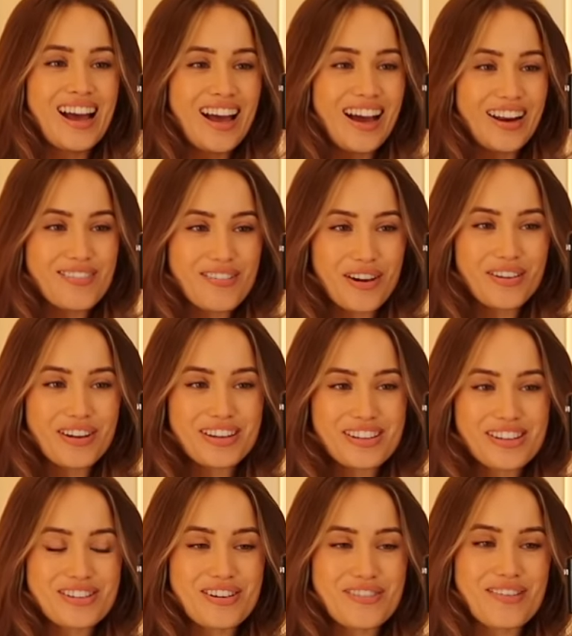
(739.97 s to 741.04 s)
and I've only
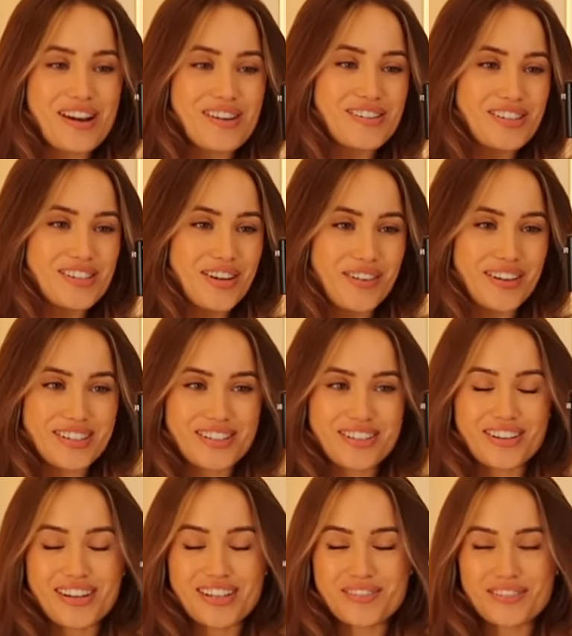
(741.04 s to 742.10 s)
just got round to showing it to you
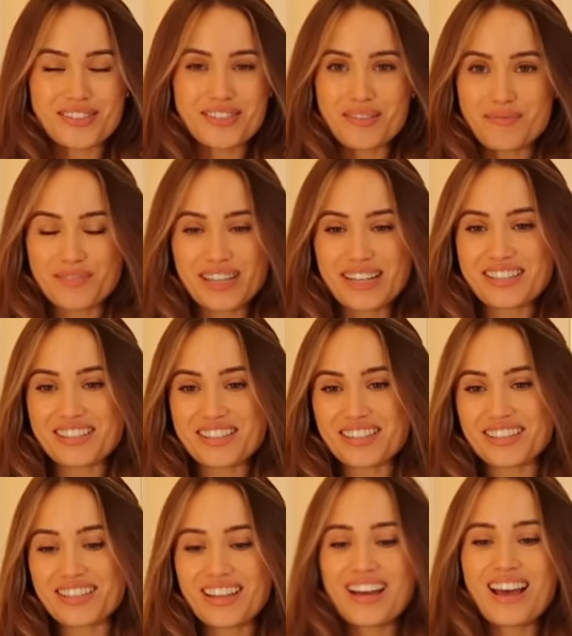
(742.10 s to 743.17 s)
guys for some
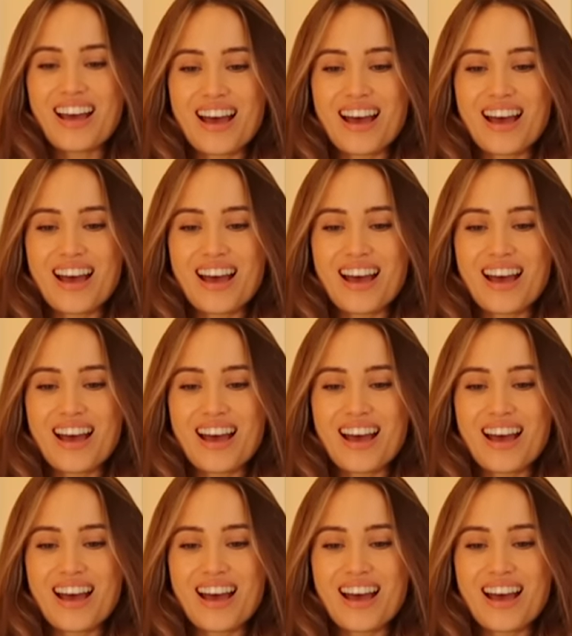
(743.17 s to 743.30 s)
reason.